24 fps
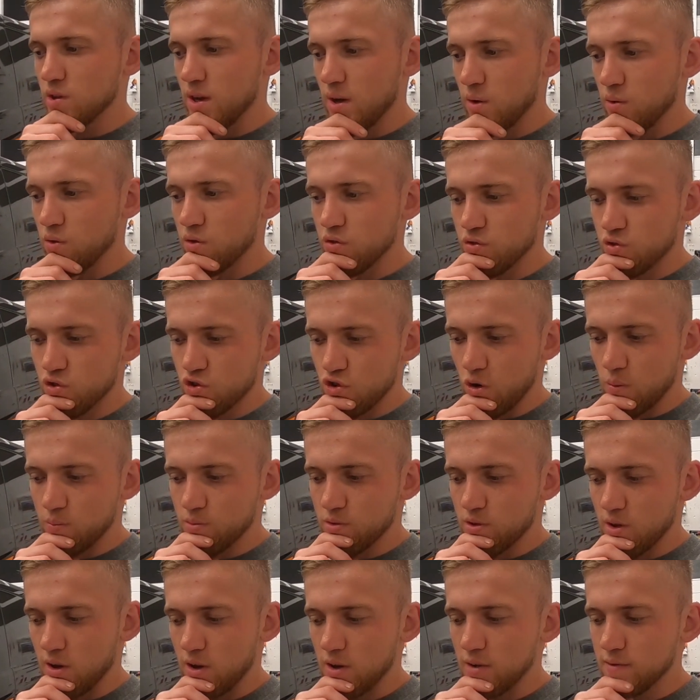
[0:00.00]
out the
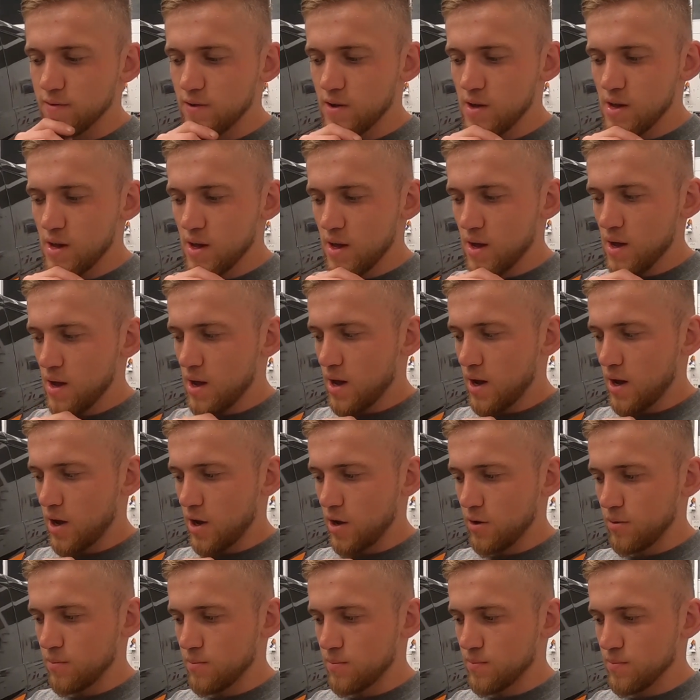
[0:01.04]
shop stuff.
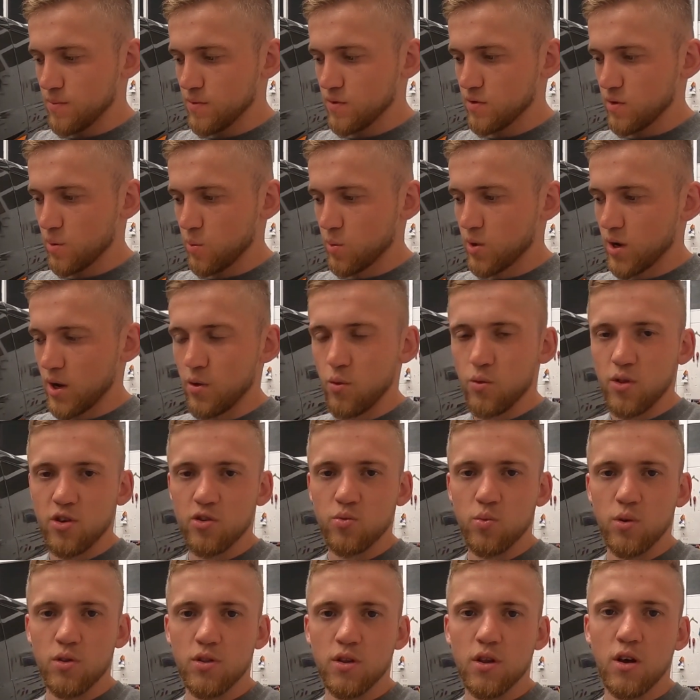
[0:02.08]
So we'll get all
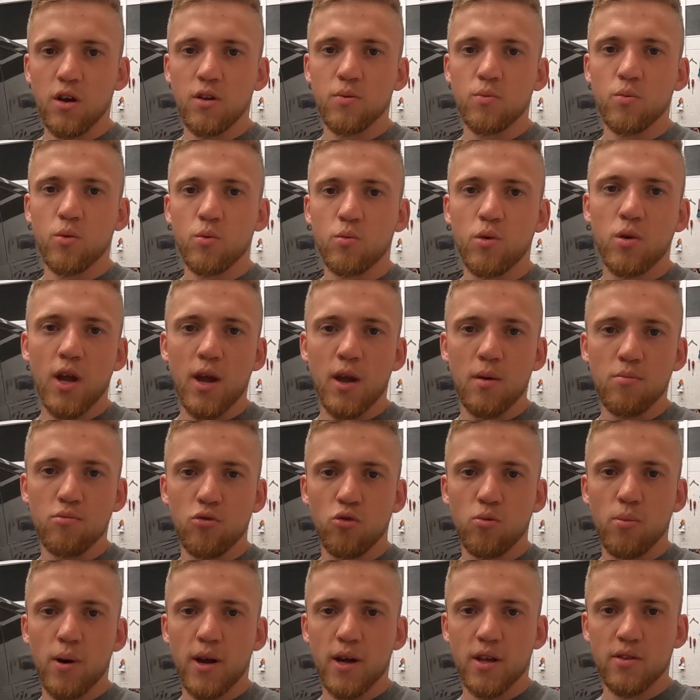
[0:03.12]
this one done, we'll get it
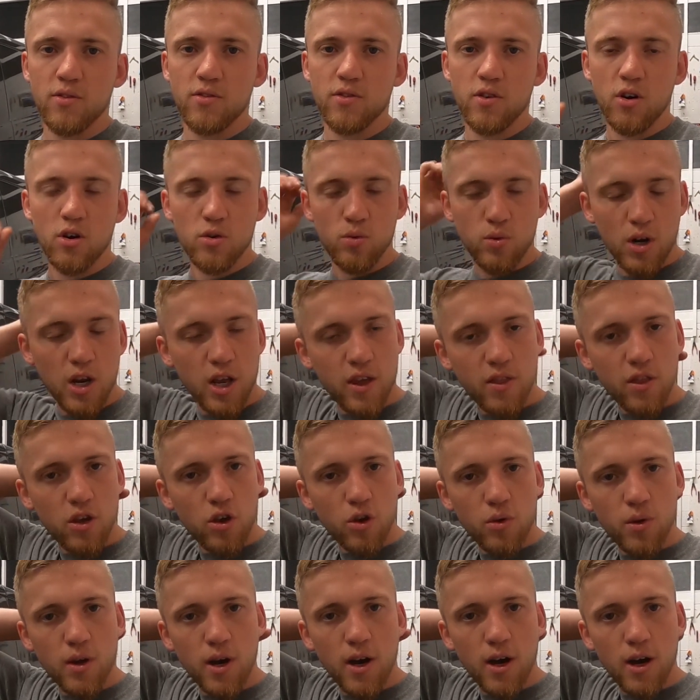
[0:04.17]
brought back inside, we'll clean
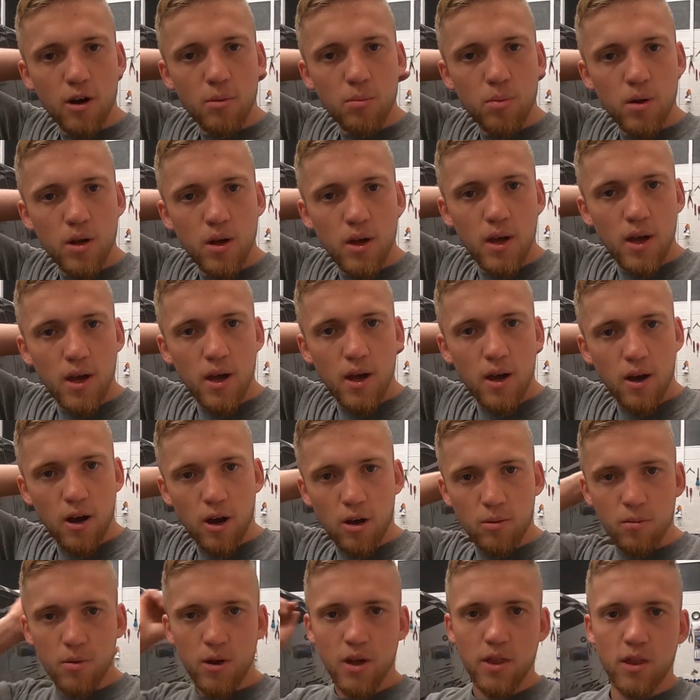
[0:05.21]
the unit up,
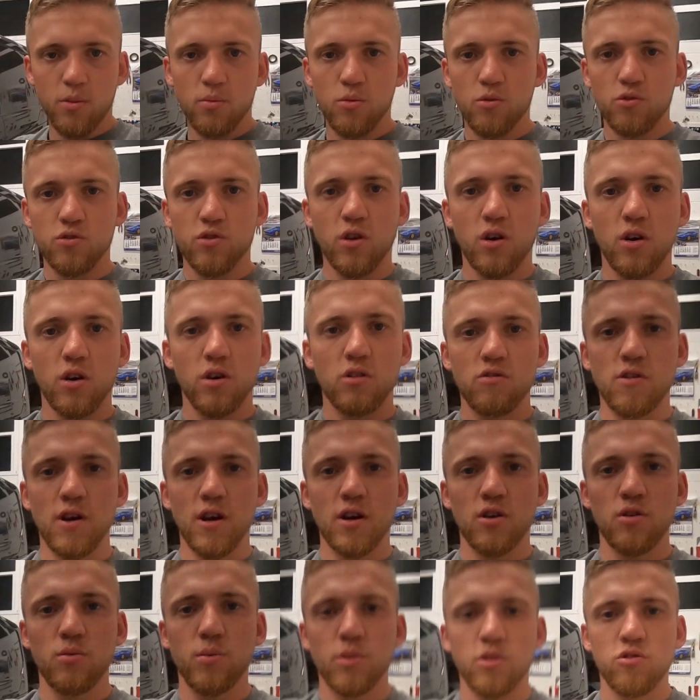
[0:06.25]
and then we'll start
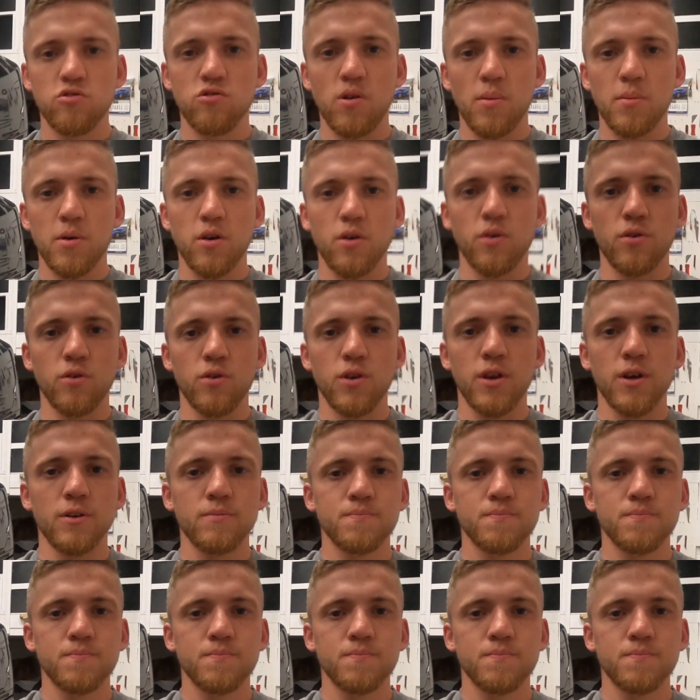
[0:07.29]
cracking on with the ceramic coating on